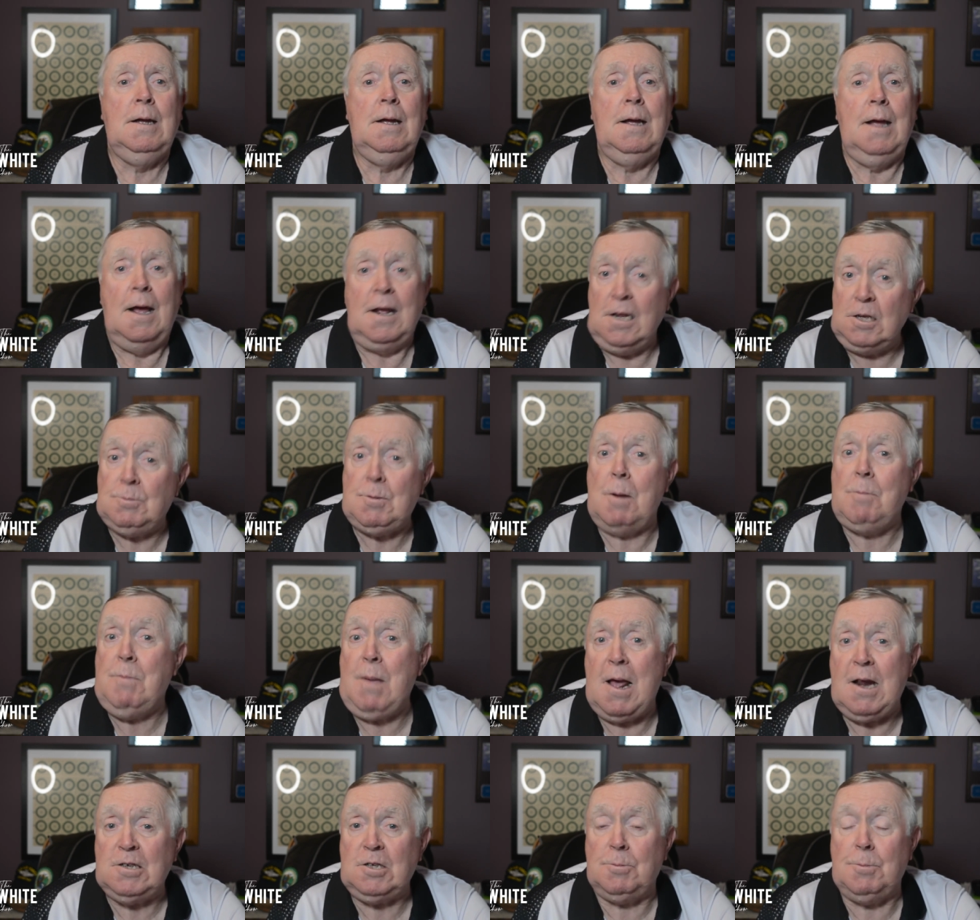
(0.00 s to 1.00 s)
And he's been
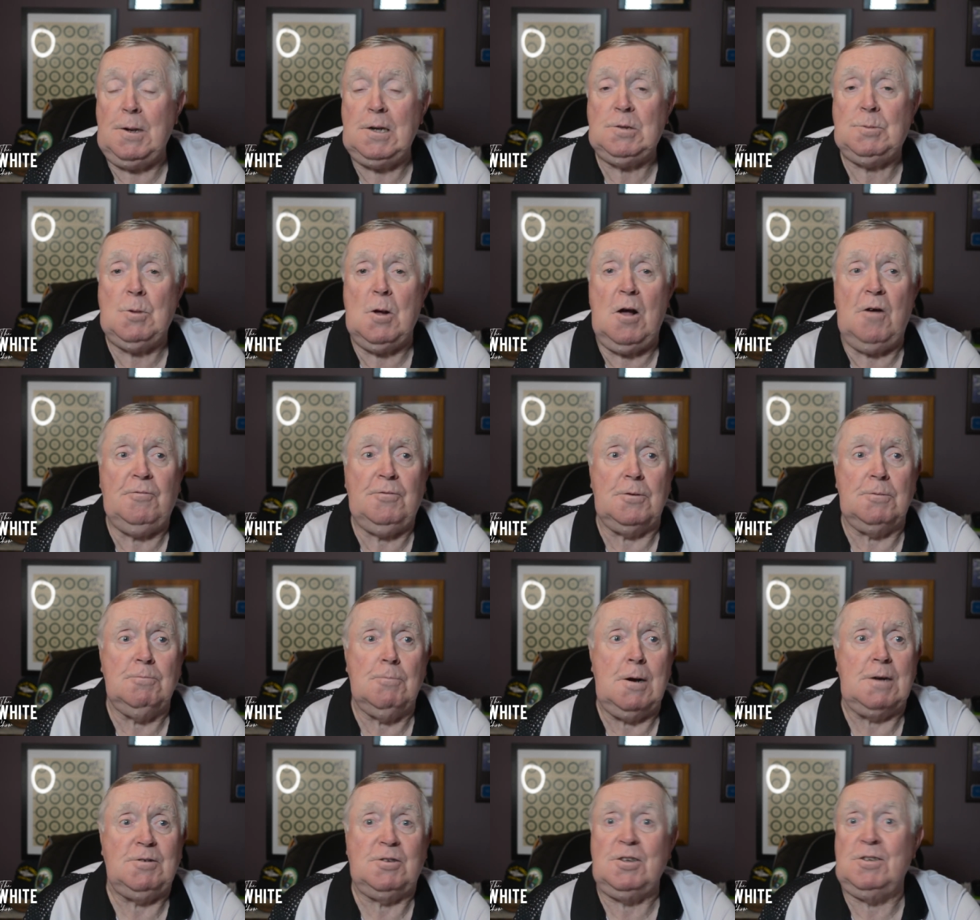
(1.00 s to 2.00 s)
banished from baseball for,
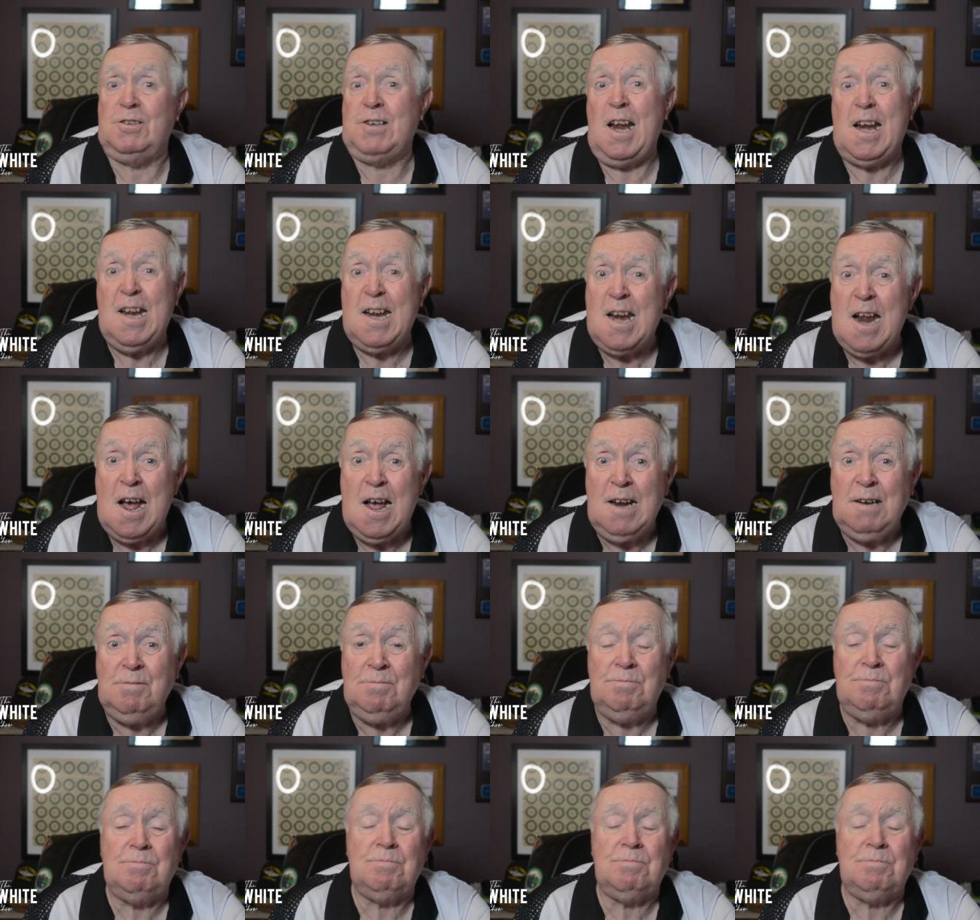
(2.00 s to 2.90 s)
since 89?